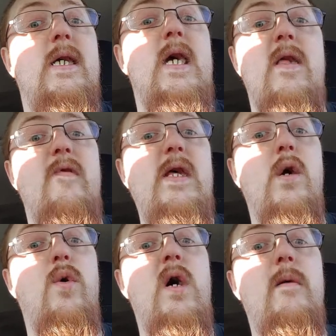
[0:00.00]
got the
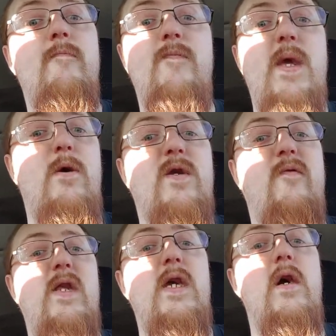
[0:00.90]
video up. Here's the
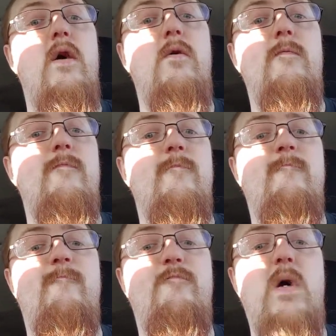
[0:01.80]
video.
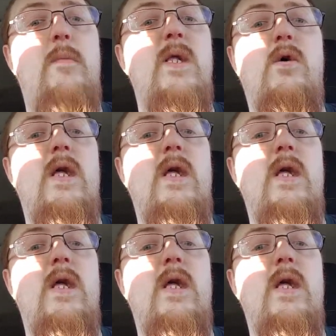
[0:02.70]
Probably don't